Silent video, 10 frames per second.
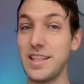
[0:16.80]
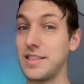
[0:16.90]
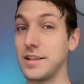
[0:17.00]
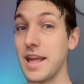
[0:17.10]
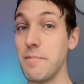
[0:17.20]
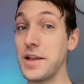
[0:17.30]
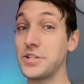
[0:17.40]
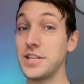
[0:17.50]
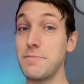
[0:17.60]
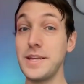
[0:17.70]

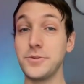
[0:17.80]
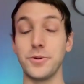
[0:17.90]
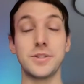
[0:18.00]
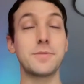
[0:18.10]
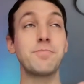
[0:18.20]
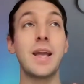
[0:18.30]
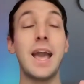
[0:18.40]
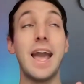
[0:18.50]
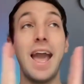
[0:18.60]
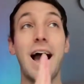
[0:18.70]
MHCP tools.
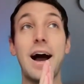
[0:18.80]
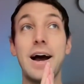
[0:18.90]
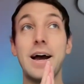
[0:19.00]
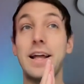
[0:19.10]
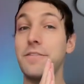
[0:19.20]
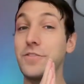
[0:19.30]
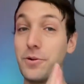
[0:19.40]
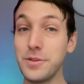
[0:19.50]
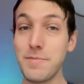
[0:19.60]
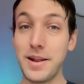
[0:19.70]
And if you
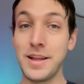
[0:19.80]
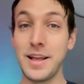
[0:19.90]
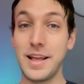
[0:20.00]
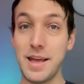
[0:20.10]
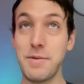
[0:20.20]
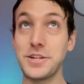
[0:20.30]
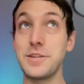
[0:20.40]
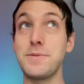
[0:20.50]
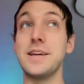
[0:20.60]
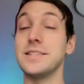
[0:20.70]
don't know what the
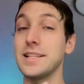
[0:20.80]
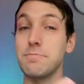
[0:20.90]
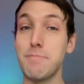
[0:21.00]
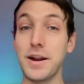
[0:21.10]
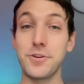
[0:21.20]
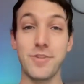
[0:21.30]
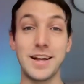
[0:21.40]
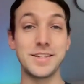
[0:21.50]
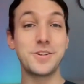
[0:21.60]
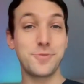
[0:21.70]
MHCP is, that's Meta
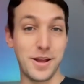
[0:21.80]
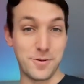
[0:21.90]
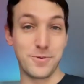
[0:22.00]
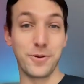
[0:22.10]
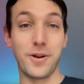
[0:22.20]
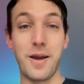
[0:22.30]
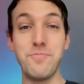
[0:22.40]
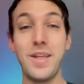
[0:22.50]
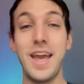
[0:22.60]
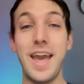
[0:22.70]
Horizon Creator Program.
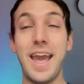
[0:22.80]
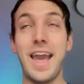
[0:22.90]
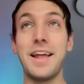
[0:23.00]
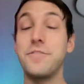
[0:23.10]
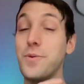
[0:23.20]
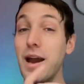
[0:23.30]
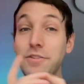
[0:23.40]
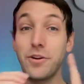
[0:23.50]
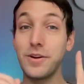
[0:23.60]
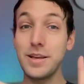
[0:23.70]
And if you
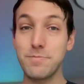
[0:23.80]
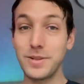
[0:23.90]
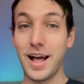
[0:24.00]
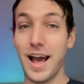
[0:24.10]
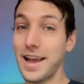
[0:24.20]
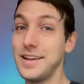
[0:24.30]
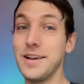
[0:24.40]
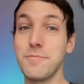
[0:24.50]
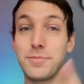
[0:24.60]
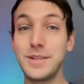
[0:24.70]
haven't already applied,
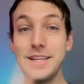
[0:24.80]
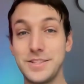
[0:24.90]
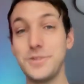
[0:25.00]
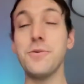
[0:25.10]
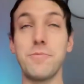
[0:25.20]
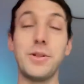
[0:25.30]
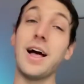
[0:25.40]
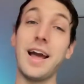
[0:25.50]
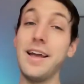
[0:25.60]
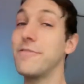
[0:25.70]
please do
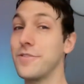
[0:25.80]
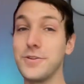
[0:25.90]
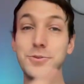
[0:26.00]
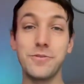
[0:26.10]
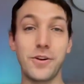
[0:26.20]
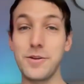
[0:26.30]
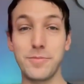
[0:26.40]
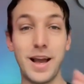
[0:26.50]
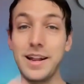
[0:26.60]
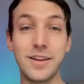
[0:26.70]
apply. For those who have already
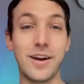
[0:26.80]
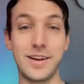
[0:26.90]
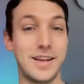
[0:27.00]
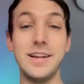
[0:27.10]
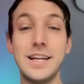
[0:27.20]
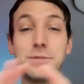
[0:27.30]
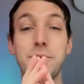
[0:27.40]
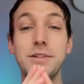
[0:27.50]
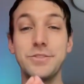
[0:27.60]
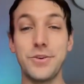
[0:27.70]
applied and gotten in, it's
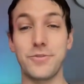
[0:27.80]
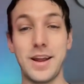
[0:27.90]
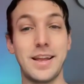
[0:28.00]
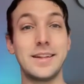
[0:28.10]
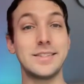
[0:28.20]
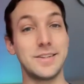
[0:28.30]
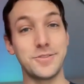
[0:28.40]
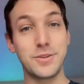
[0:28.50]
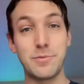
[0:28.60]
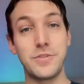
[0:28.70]
been so great getting to know
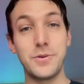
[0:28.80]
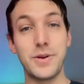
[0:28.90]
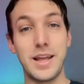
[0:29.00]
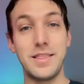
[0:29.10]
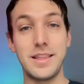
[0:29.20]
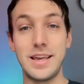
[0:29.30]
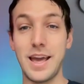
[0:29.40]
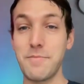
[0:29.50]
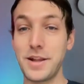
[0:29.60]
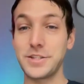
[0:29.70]
some of you in the
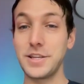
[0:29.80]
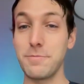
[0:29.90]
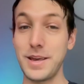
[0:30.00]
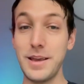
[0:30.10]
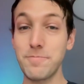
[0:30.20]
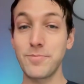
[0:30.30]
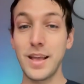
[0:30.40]
MHCP.